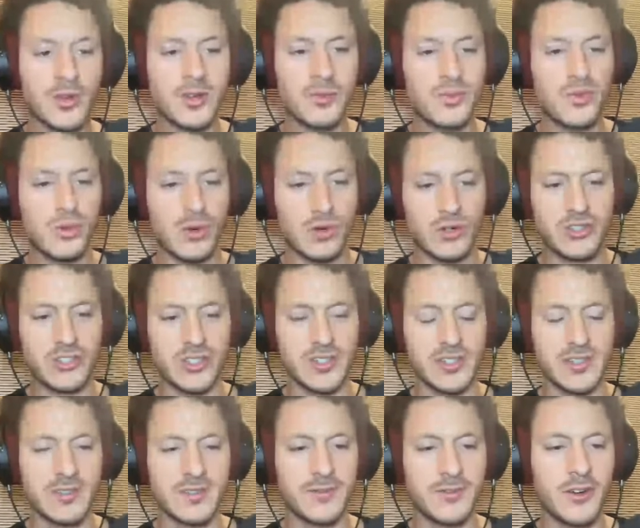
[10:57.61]

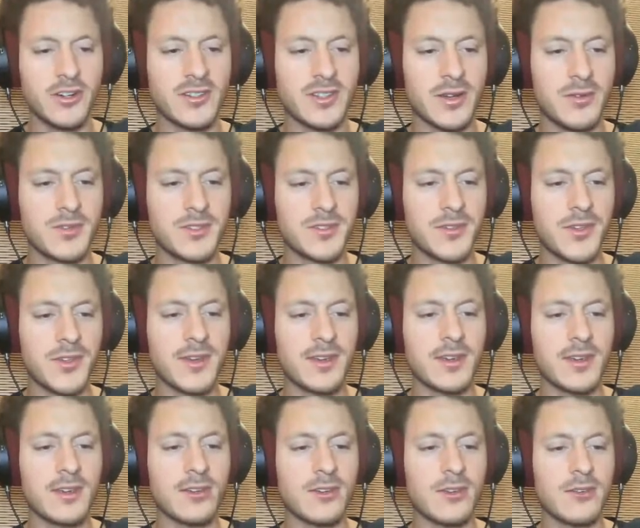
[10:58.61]
approaches. First, I was
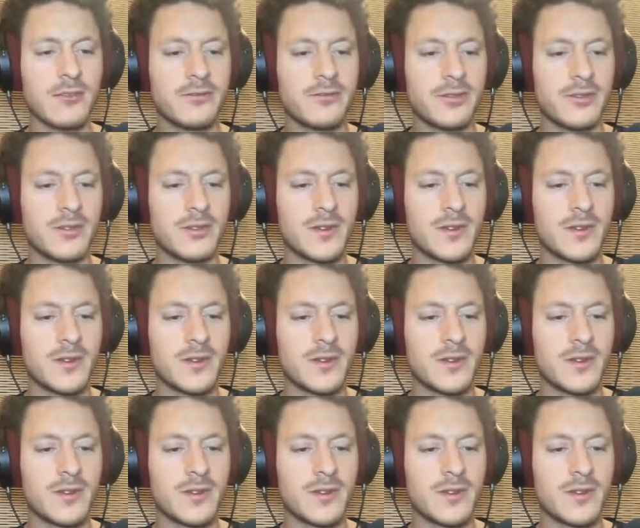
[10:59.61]
thinking of